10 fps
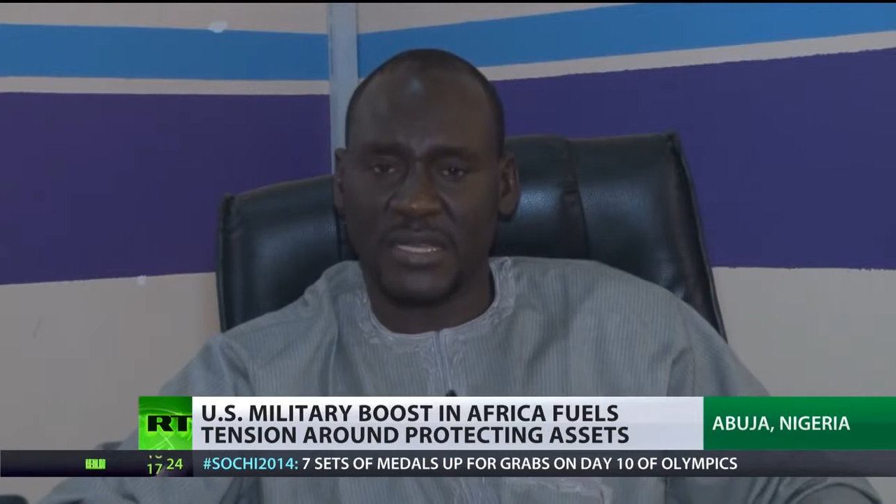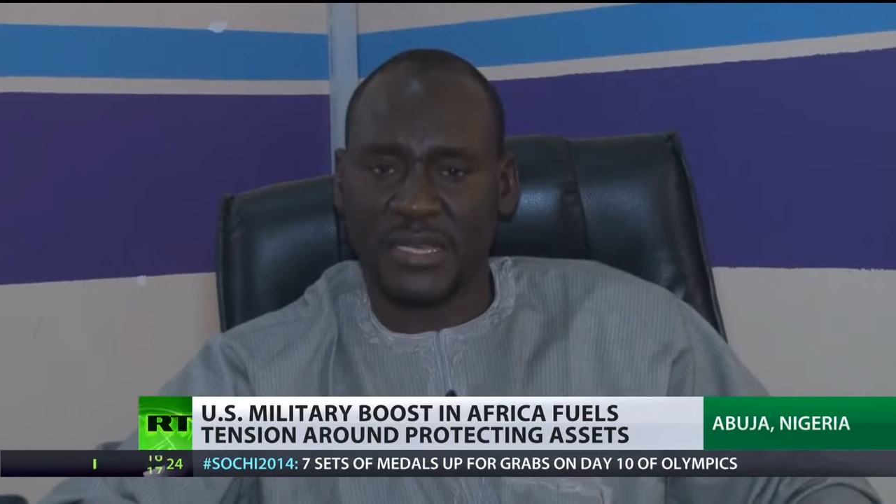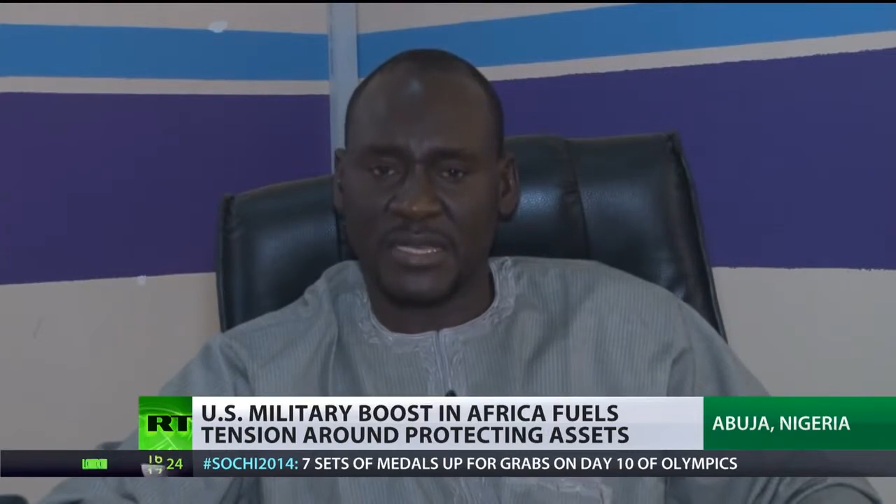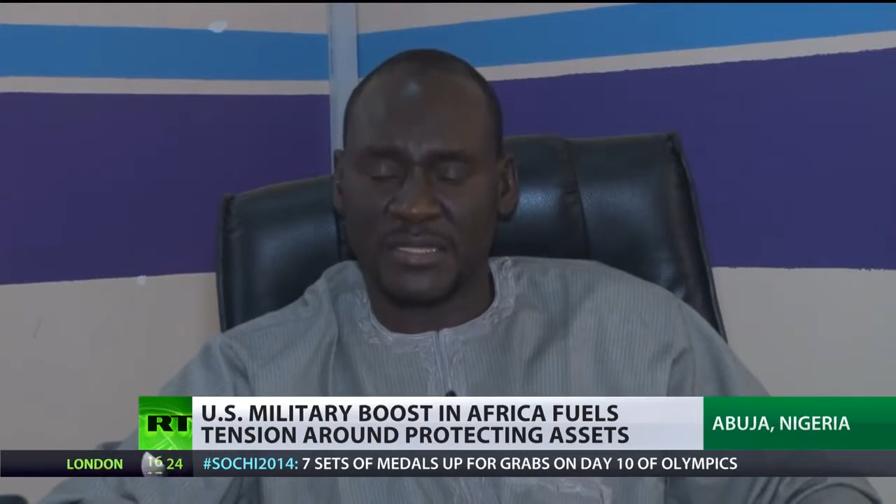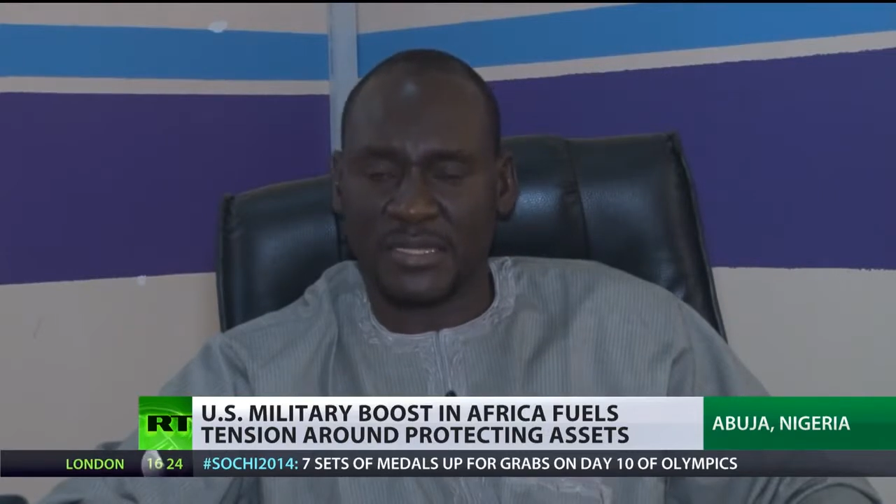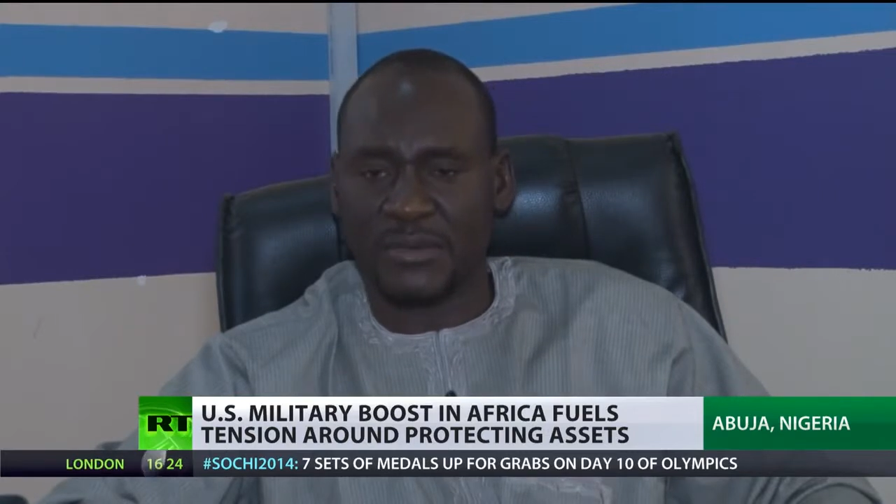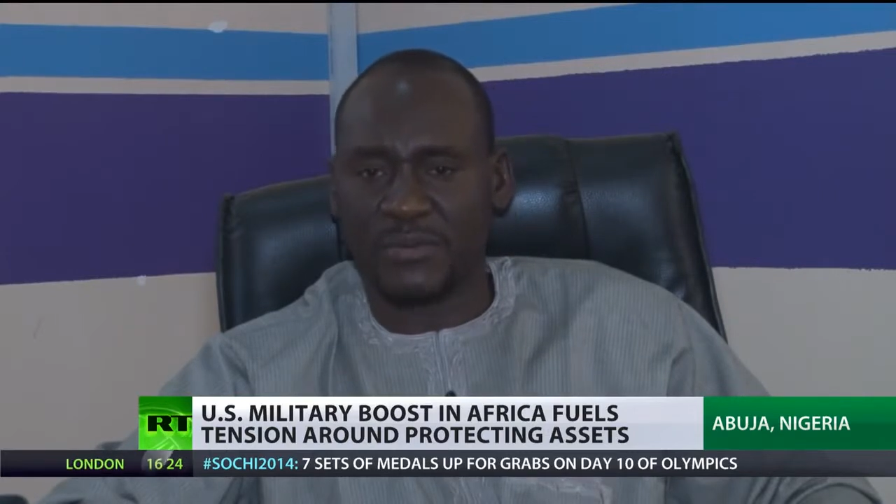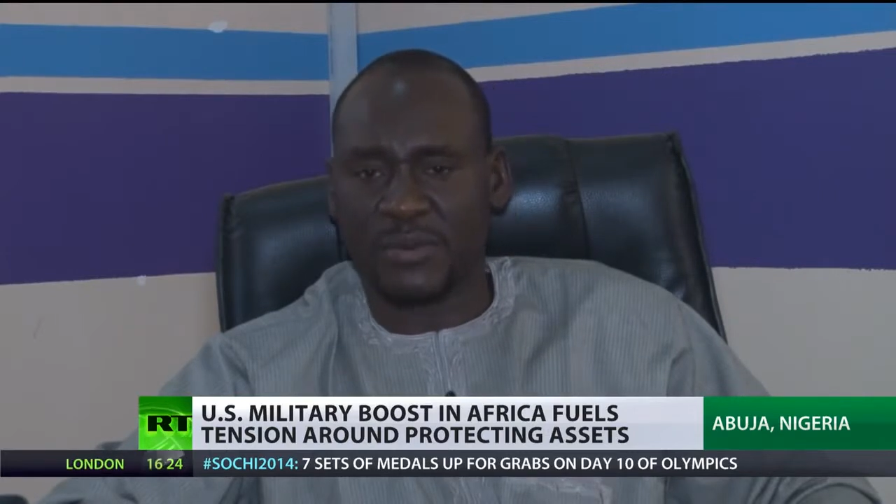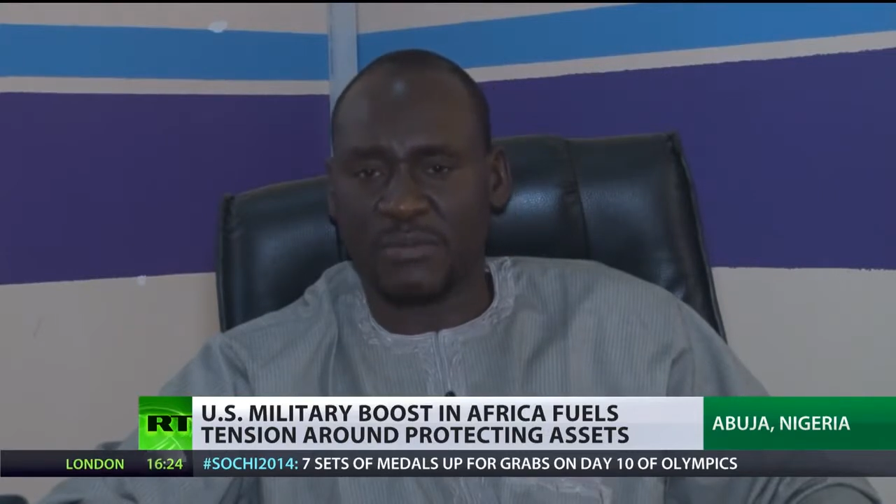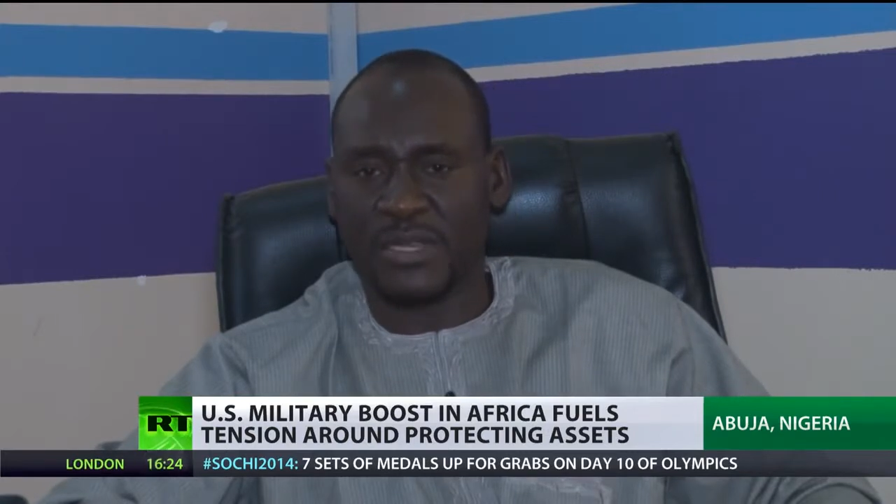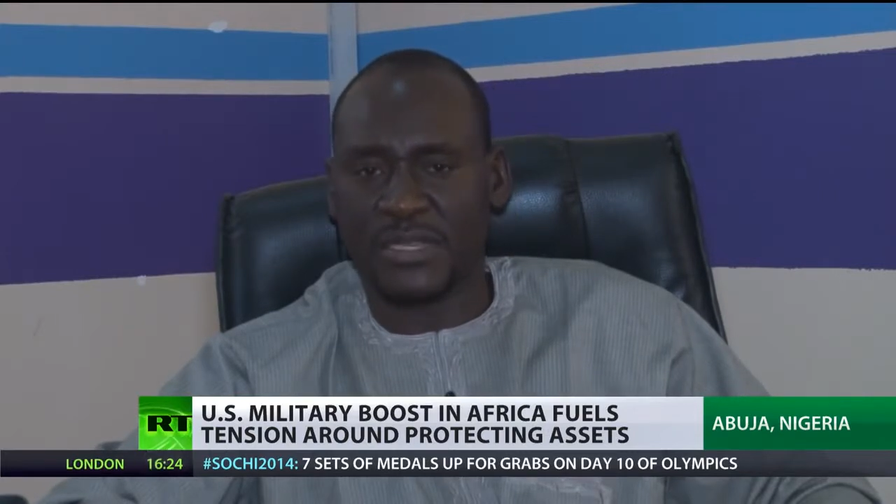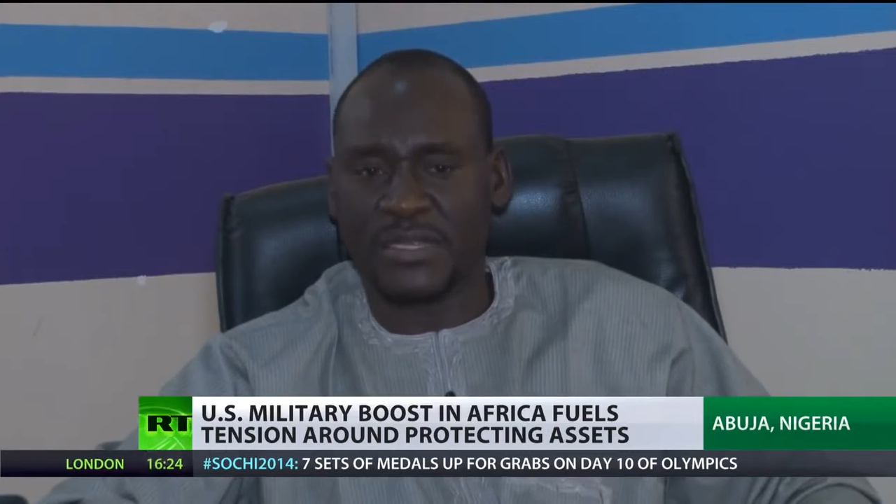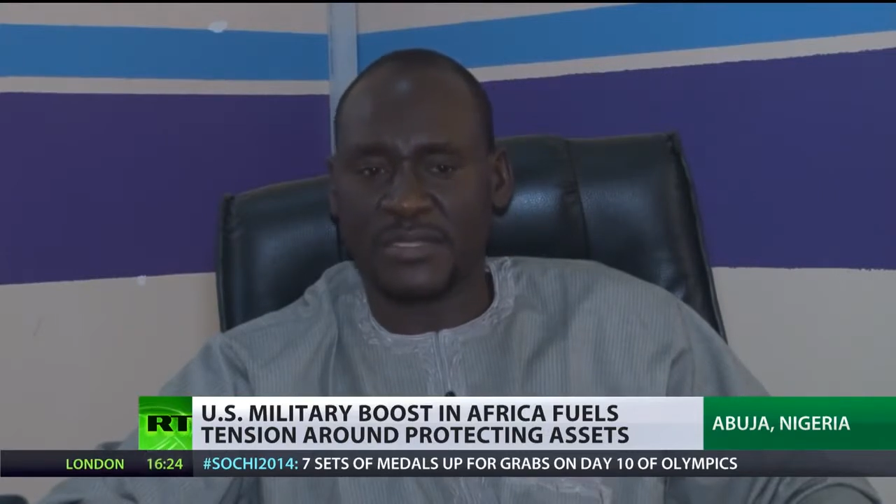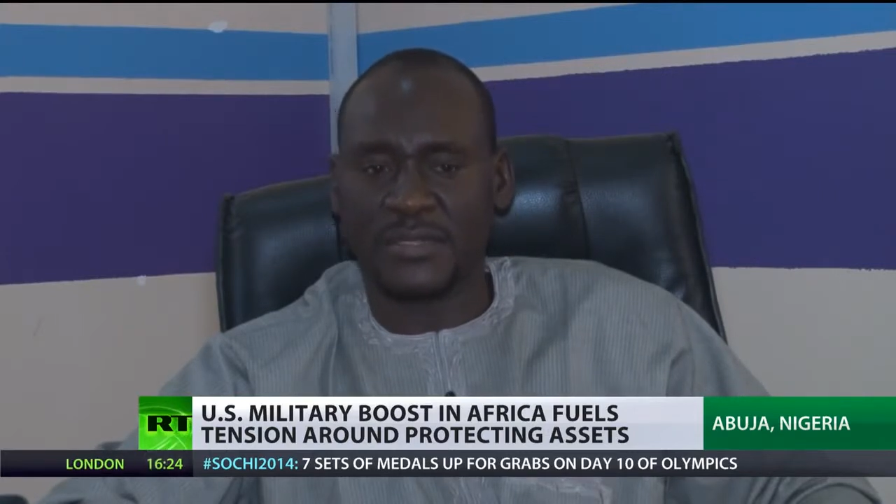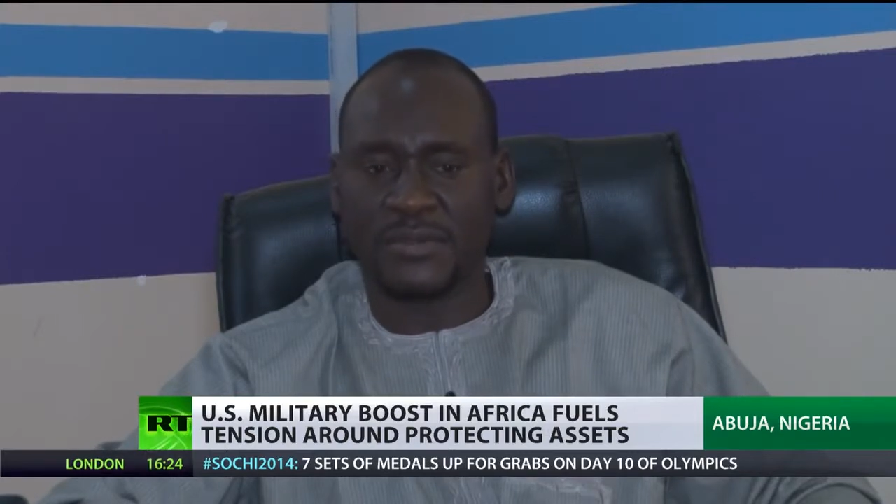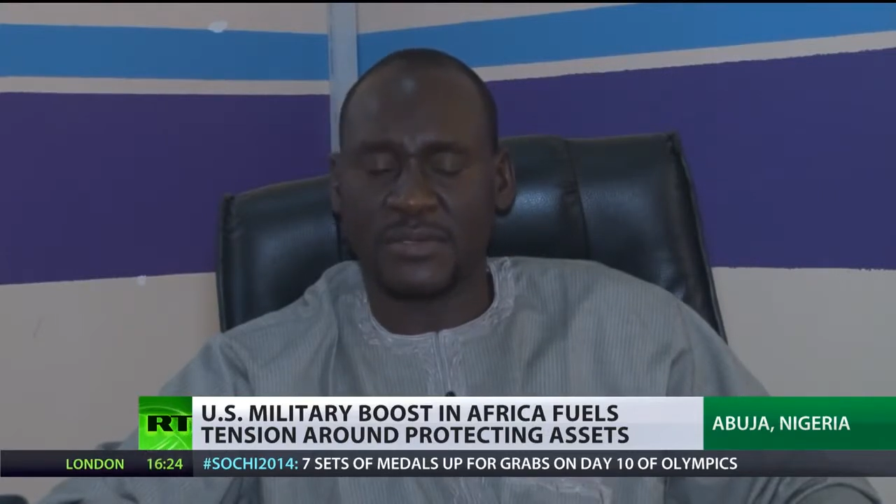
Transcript: has now provided you know,